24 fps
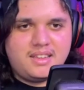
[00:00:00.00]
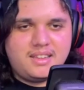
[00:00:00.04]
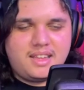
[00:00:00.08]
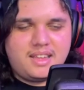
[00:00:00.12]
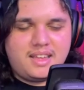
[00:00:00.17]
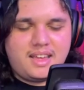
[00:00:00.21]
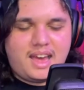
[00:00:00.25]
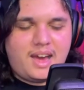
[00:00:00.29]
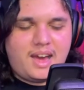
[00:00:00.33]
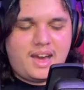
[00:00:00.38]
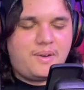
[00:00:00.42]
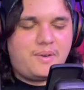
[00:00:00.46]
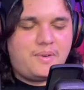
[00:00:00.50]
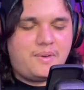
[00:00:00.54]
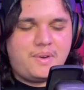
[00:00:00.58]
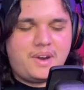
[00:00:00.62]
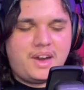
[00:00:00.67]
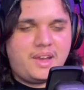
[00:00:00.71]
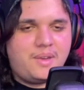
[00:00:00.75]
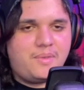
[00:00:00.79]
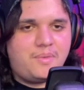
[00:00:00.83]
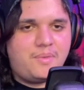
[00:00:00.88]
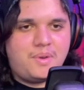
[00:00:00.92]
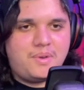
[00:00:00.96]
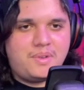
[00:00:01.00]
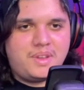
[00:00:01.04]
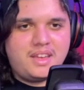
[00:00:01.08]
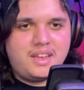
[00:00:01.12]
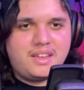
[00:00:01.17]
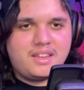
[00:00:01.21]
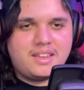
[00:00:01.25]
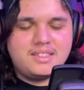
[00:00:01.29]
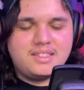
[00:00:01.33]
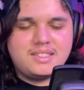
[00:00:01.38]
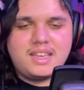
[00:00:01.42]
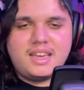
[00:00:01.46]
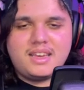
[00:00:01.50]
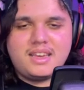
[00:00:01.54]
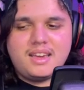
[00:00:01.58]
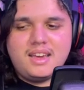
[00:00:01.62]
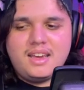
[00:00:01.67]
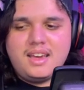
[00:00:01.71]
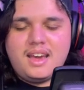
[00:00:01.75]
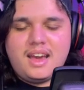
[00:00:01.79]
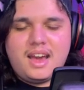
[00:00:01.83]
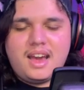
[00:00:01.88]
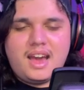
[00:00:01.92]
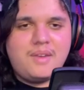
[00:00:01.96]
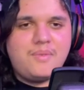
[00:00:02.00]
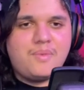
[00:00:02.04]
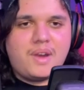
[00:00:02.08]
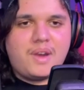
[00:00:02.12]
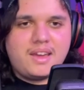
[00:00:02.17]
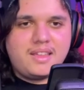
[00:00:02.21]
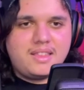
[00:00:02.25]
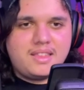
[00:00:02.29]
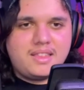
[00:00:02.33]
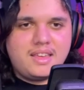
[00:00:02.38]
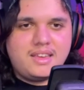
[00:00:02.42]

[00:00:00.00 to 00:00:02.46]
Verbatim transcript: how i wrote it because like i write mm-hmm.